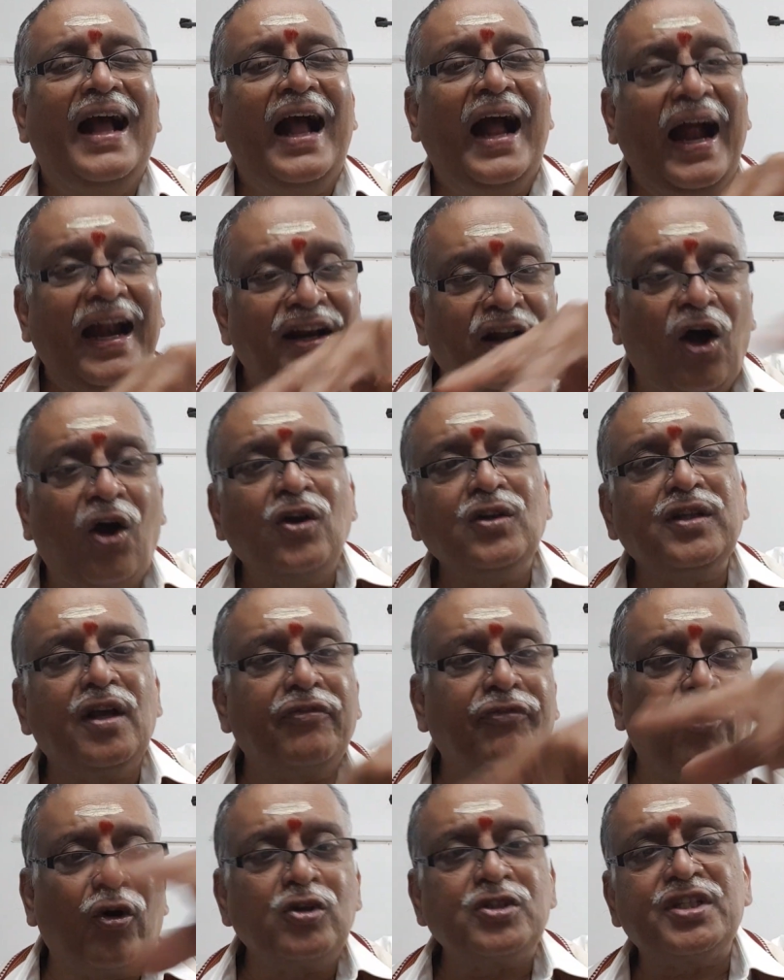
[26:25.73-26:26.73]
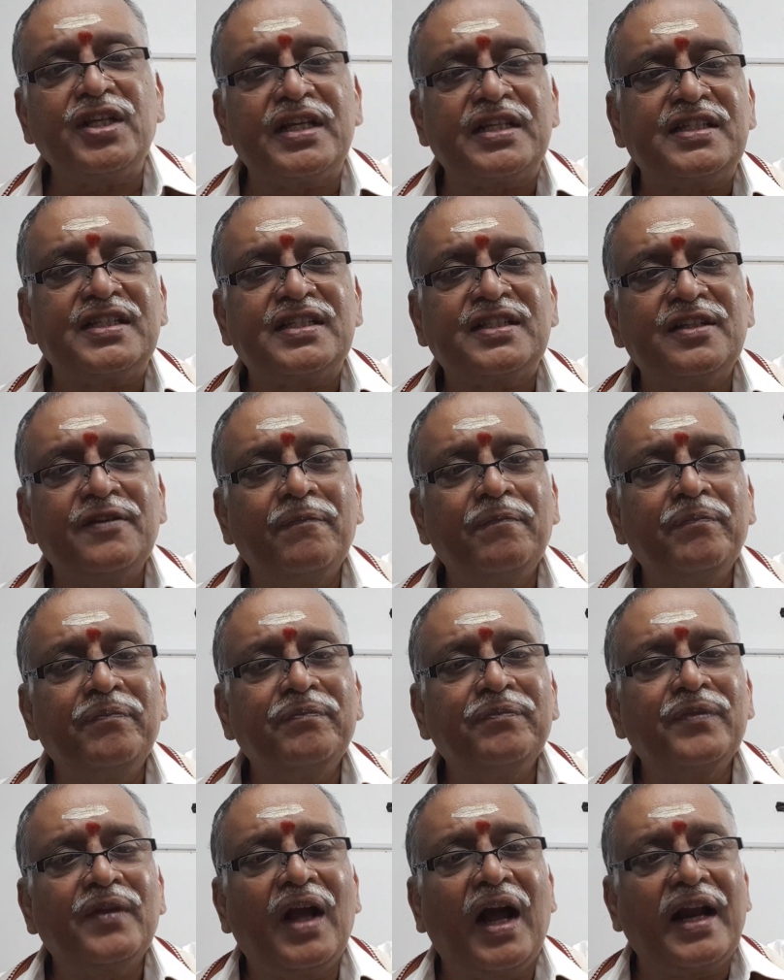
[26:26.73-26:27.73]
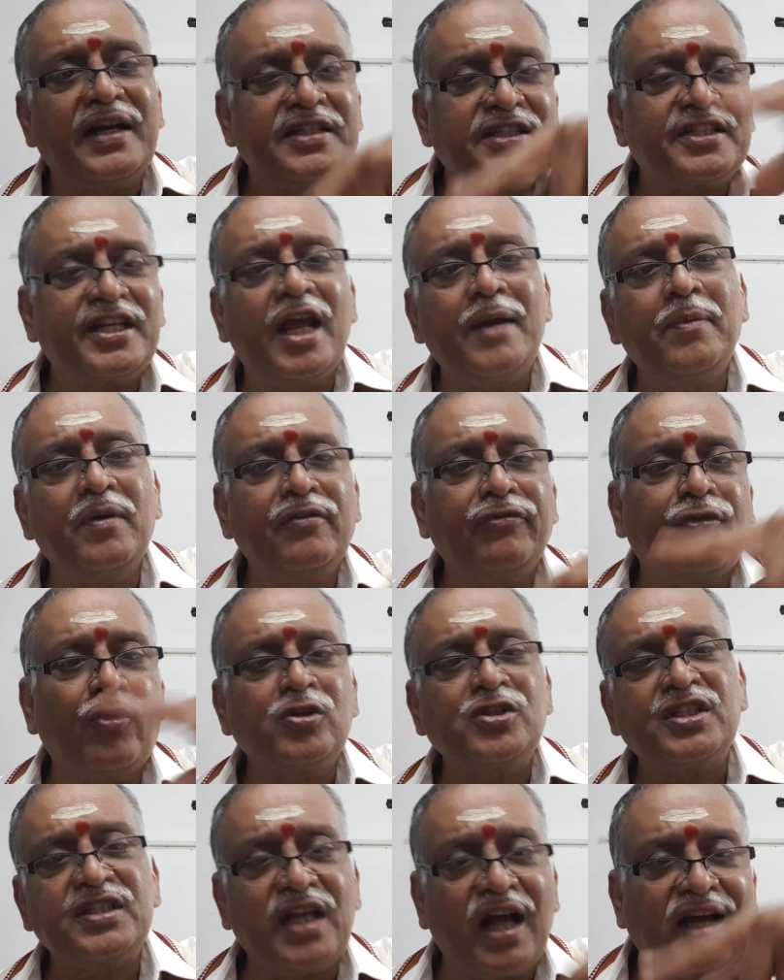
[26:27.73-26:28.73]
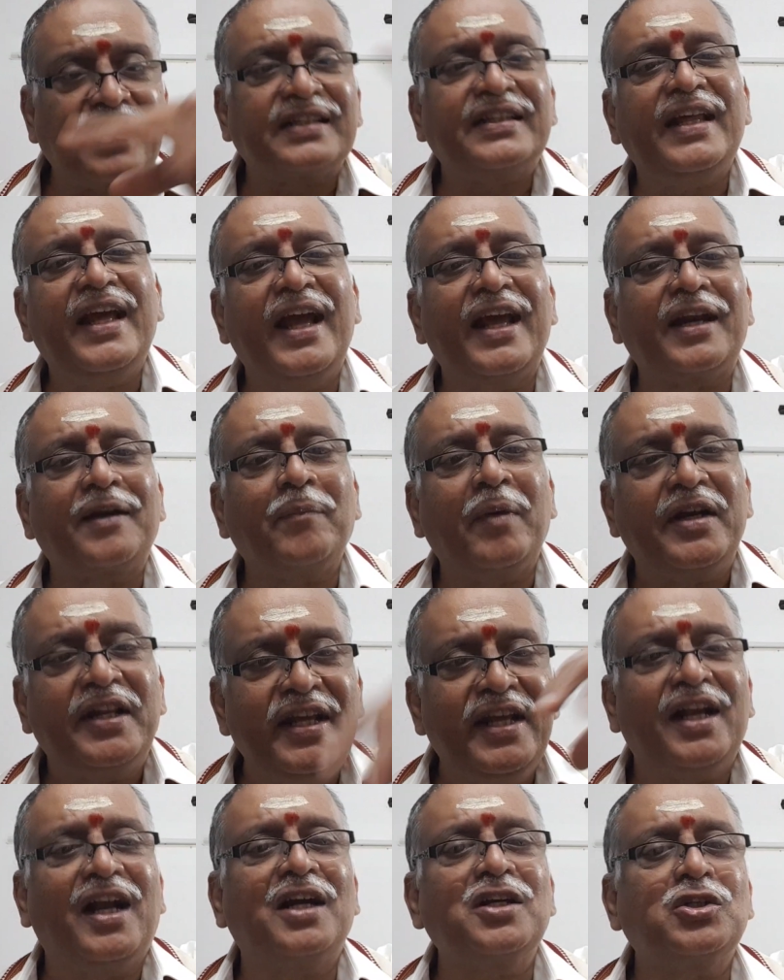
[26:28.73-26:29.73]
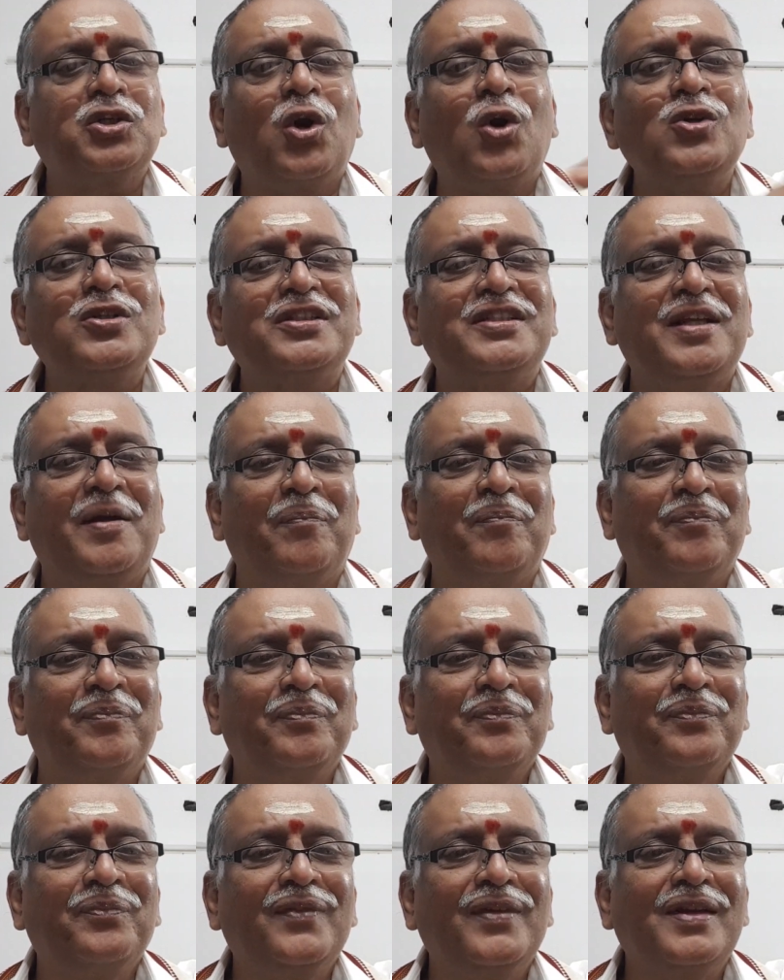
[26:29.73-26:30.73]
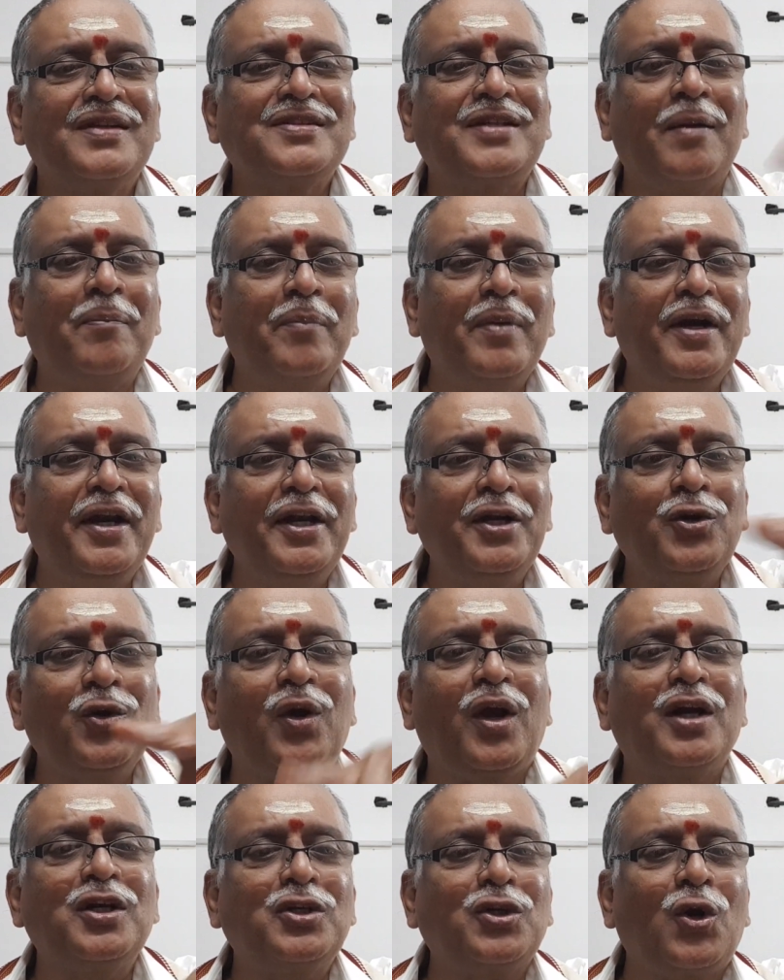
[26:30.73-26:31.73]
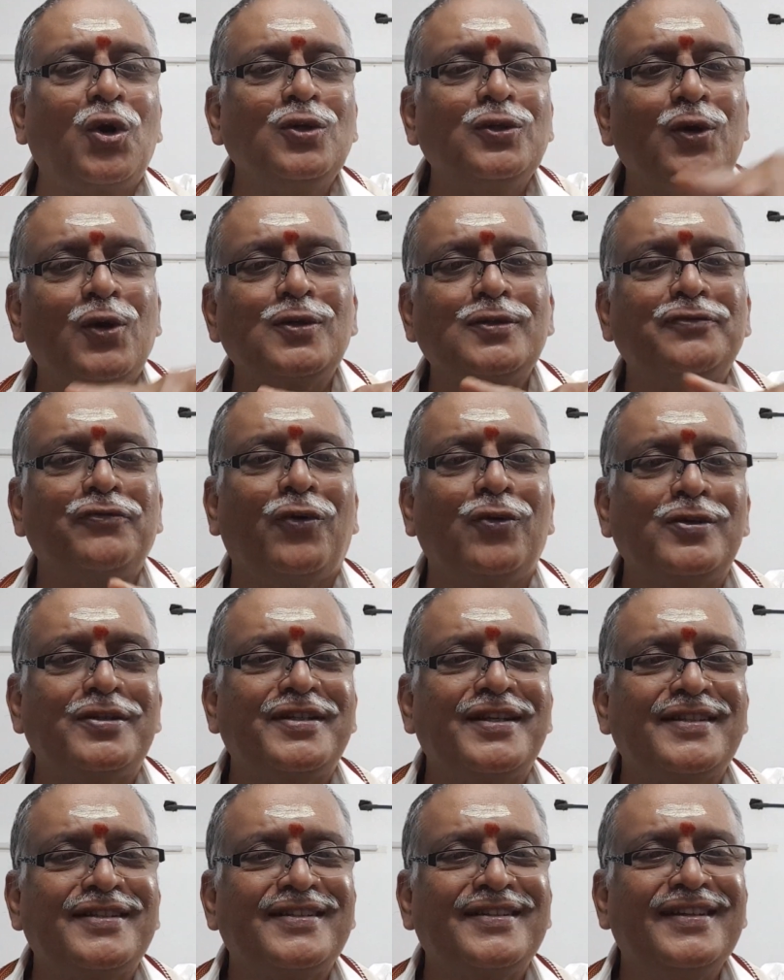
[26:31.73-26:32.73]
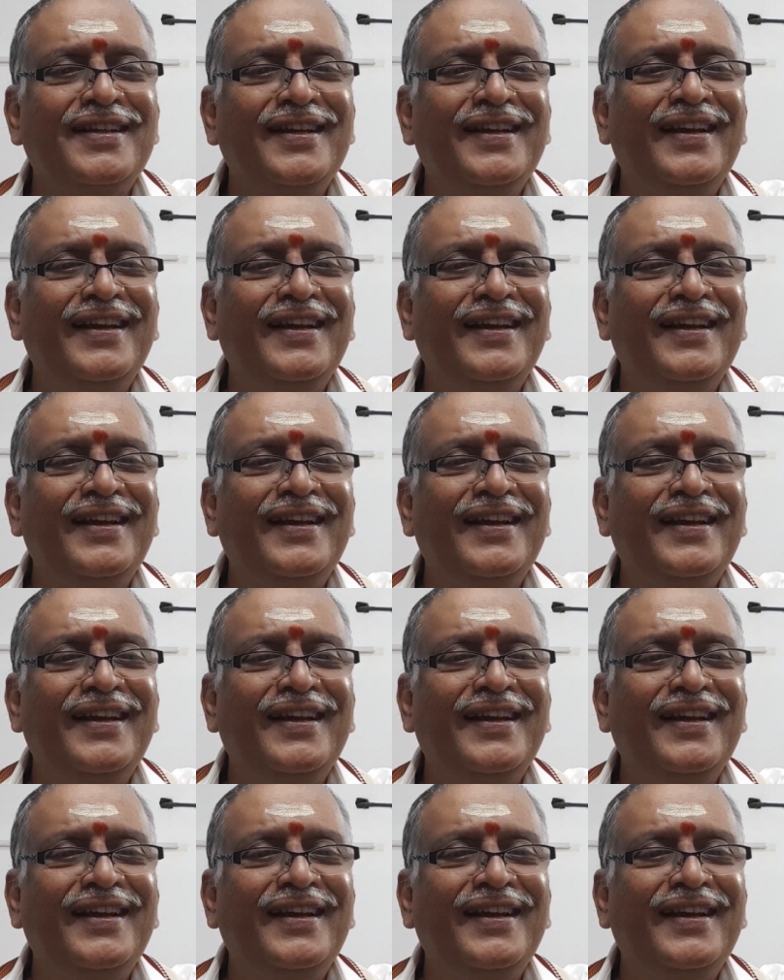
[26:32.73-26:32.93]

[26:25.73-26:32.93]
And all the forces, unstable forces are there, but he controls them. Somebody to control those forces.